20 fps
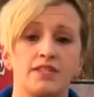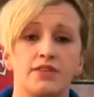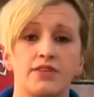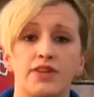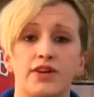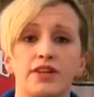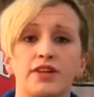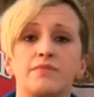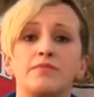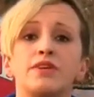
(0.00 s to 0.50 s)
So
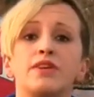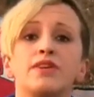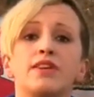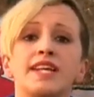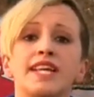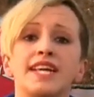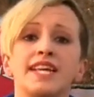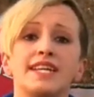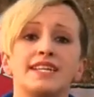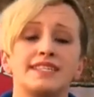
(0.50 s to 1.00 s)
their
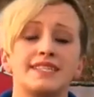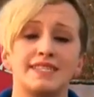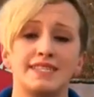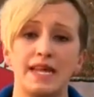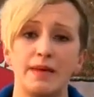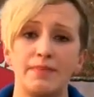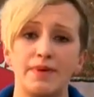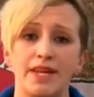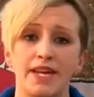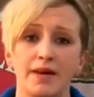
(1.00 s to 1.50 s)
community is
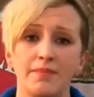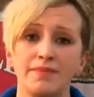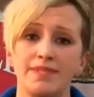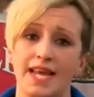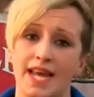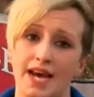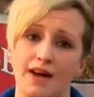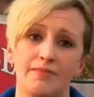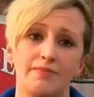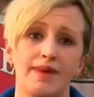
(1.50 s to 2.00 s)
stepping up to
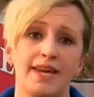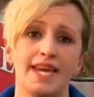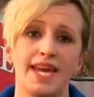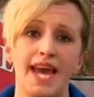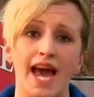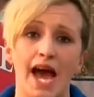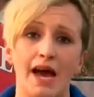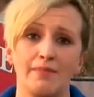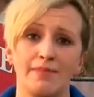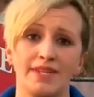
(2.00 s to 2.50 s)
help make it
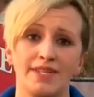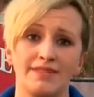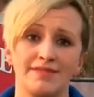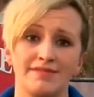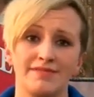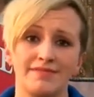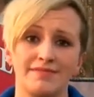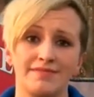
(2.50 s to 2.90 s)
happen.